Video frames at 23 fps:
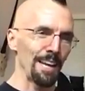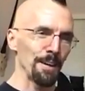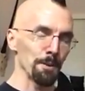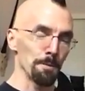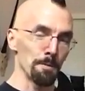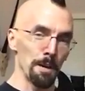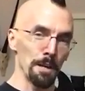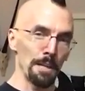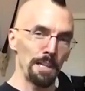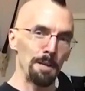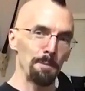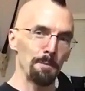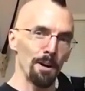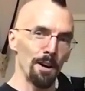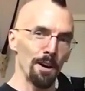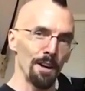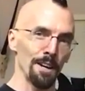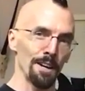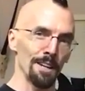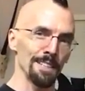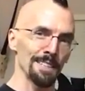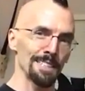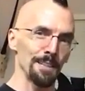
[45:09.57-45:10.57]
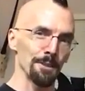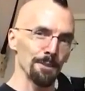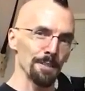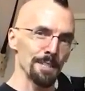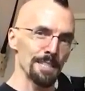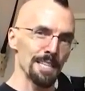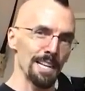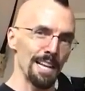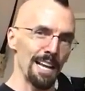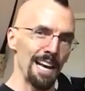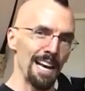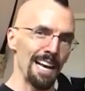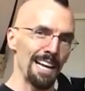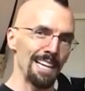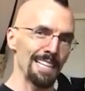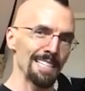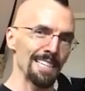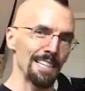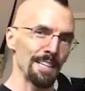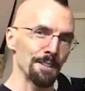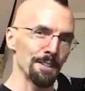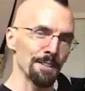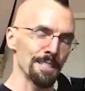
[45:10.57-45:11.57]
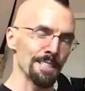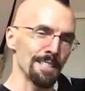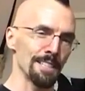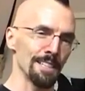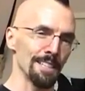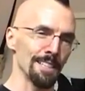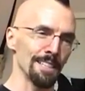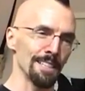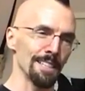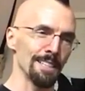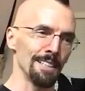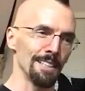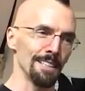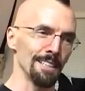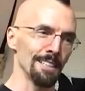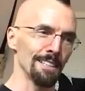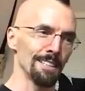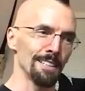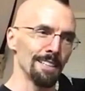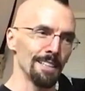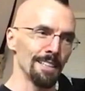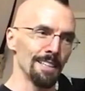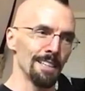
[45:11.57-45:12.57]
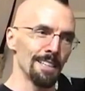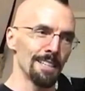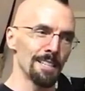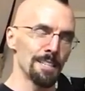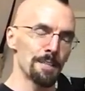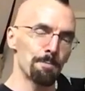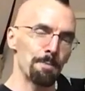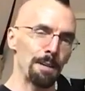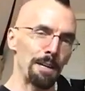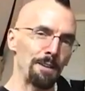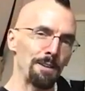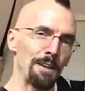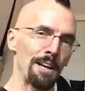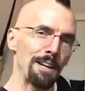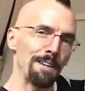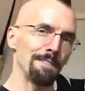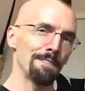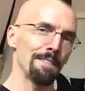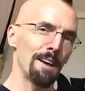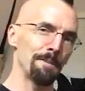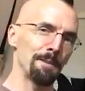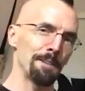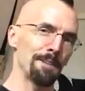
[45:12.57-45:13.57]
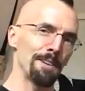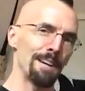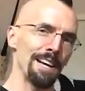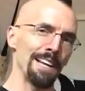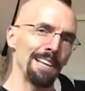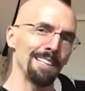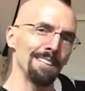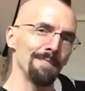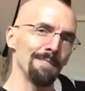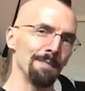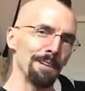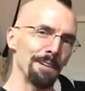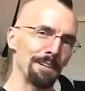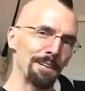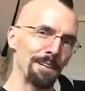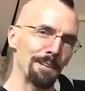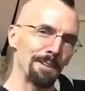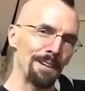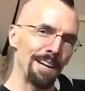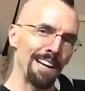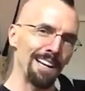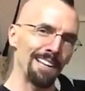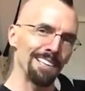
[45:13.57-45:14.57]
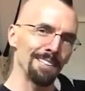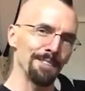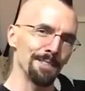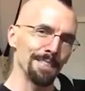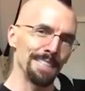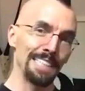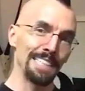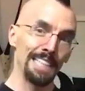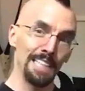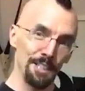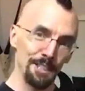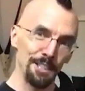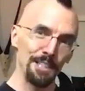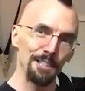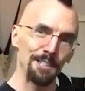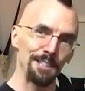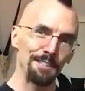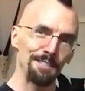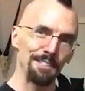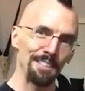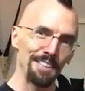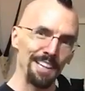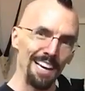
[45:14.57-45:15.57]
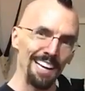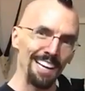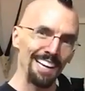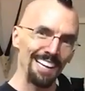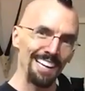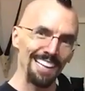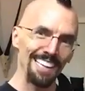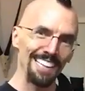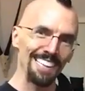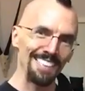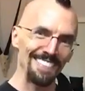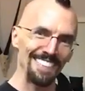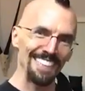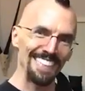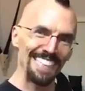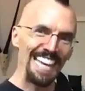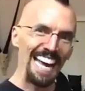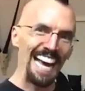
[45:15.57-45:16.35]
there were monkey bars, there were slides, and there was the spin around and vomit ride, the merry-go-round that would kill you if you got on it the wrong